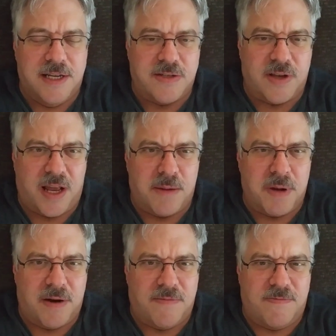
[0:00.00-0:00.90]
So I got
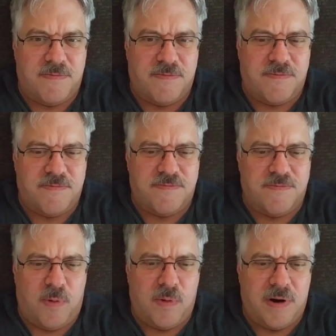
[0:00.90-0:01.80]
about a
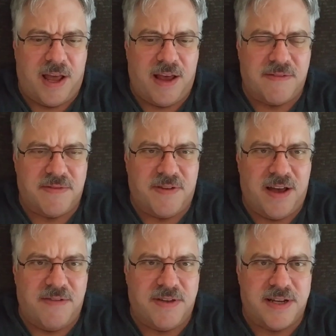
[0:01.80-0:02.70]
4.5 to
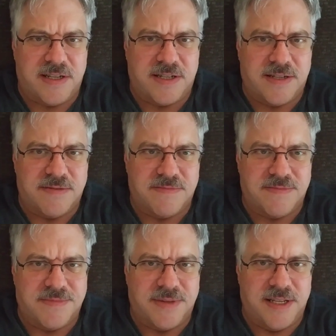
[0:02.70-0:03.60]
5 inch
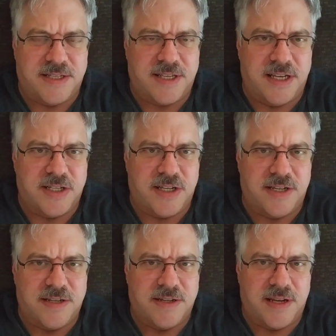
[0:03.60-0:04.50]

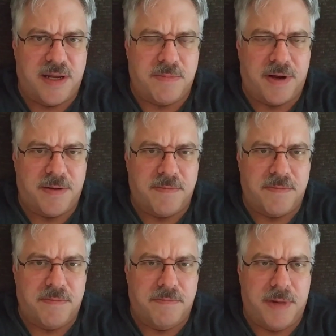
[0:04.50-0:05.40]
incision in my
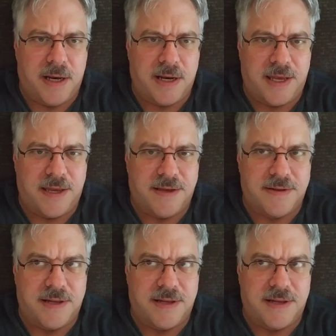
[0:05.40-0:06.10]
belly.